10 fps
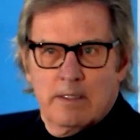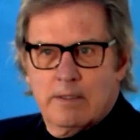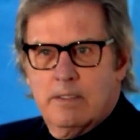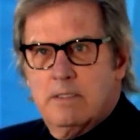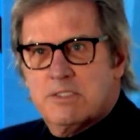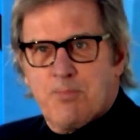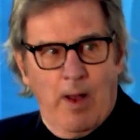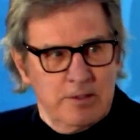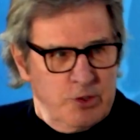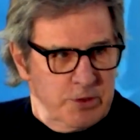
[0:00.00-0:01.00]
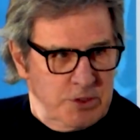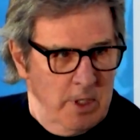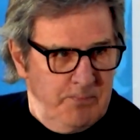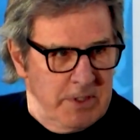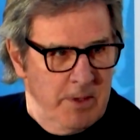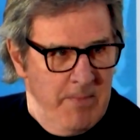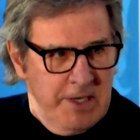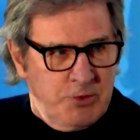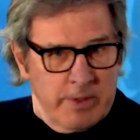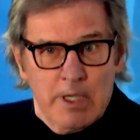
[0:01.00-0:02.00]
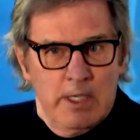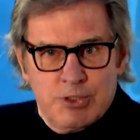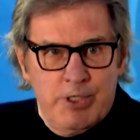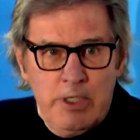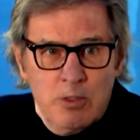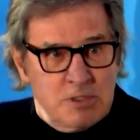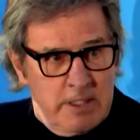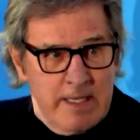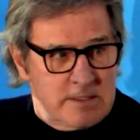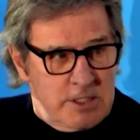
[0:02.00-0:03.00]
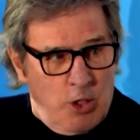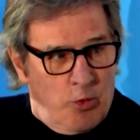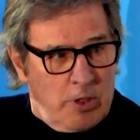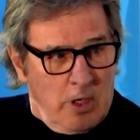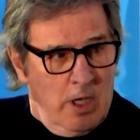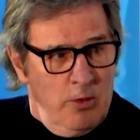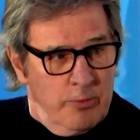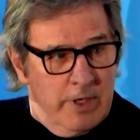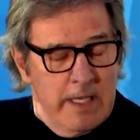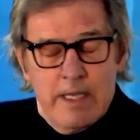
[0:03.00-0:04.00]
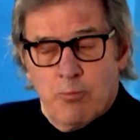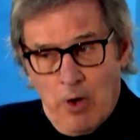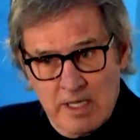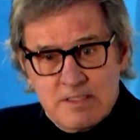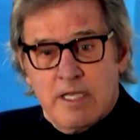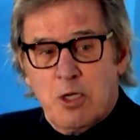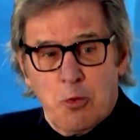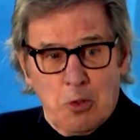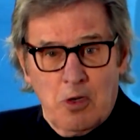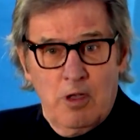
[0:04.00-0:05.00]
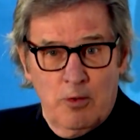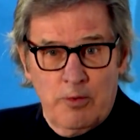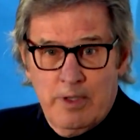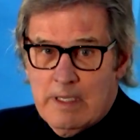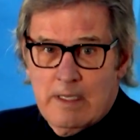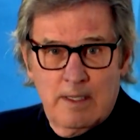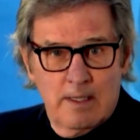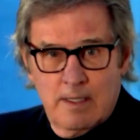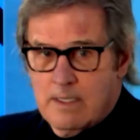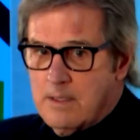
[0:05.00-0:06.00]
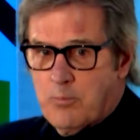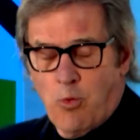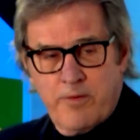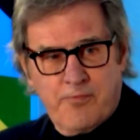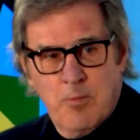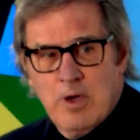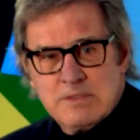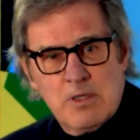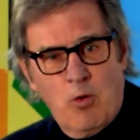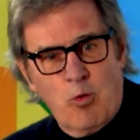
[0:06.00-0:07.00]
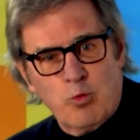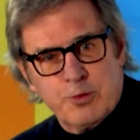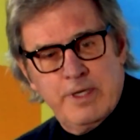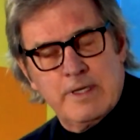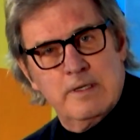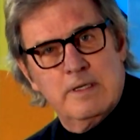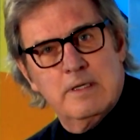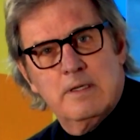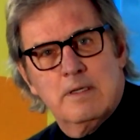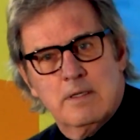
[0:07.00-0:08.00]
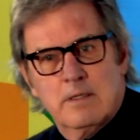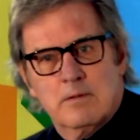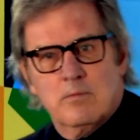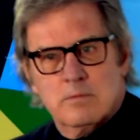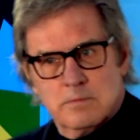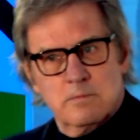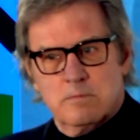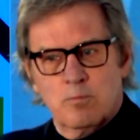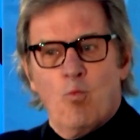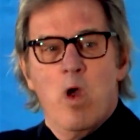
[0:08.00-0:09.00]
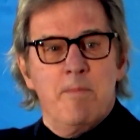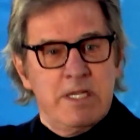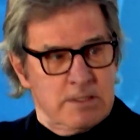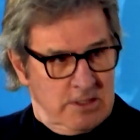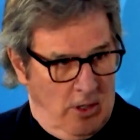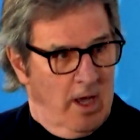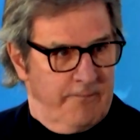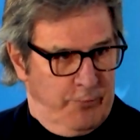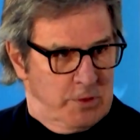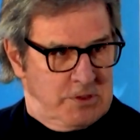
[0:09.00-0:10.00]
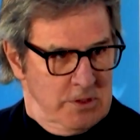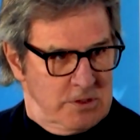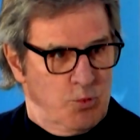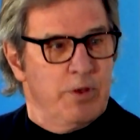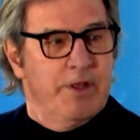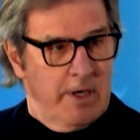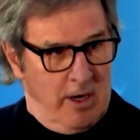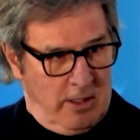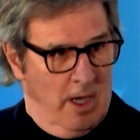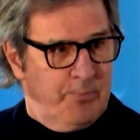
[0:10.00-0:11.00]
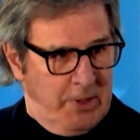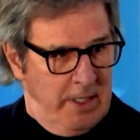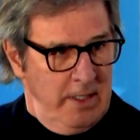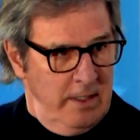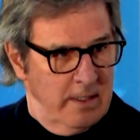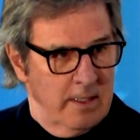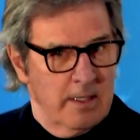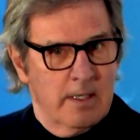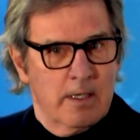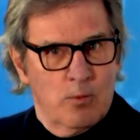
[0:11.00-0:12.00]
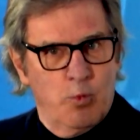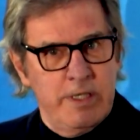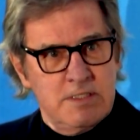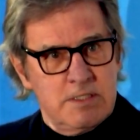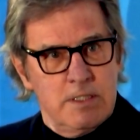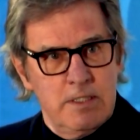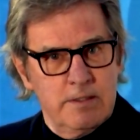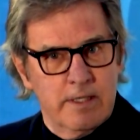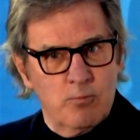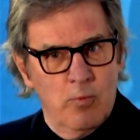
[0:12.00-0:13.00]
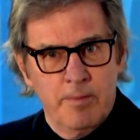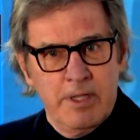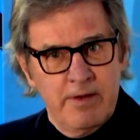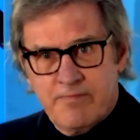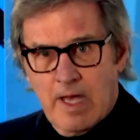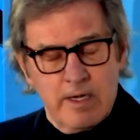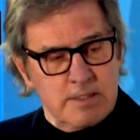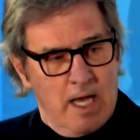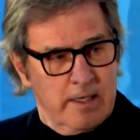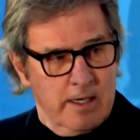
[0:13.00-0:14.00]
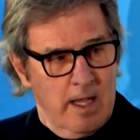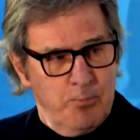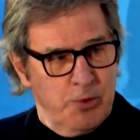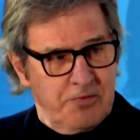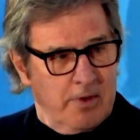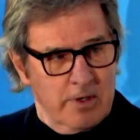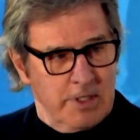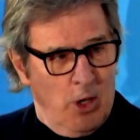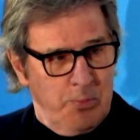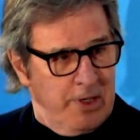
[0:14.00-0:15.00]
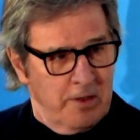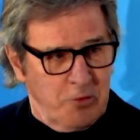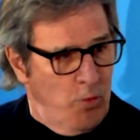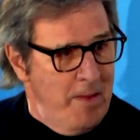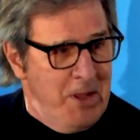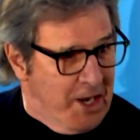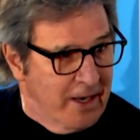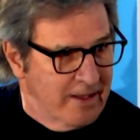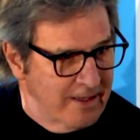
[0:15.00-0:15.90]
the sponsorship and the mentoring. She usually has to go it alone. And when I say go it alone, boy, from us holding women's conferences within our company, we see that women have got to dial it up with regard to helping other women